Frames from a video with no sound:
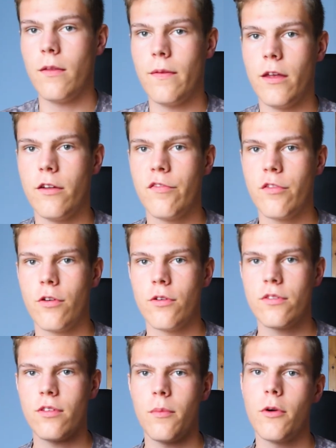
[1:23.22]
Then of
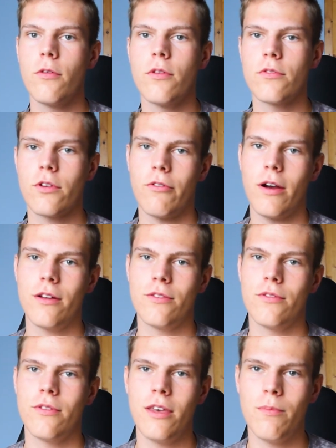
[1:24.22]
course I'm always required
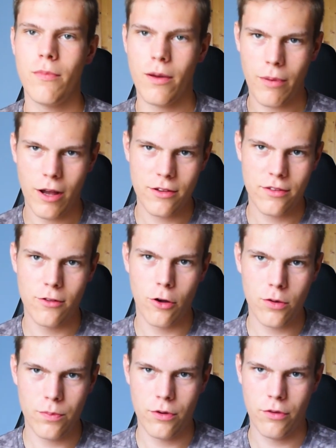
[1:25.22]
to keep my pilot's
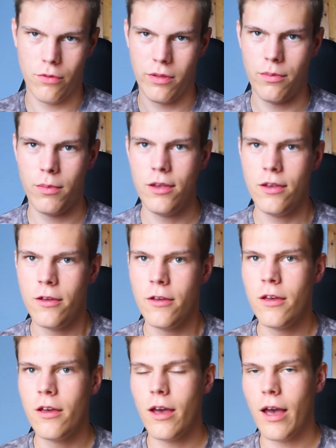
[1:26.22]
logbook with me,
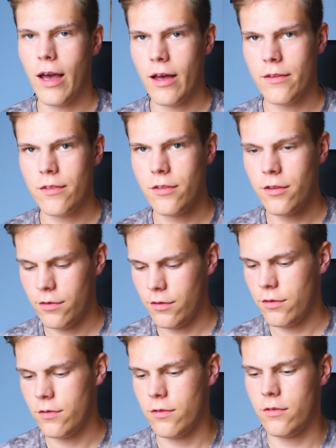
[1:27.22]
and this
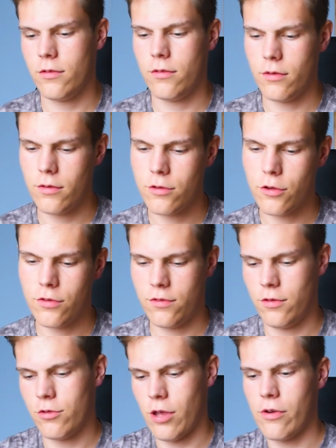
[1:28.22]
is
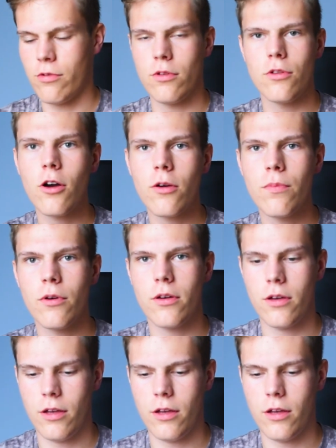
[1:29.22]
just your general logbook.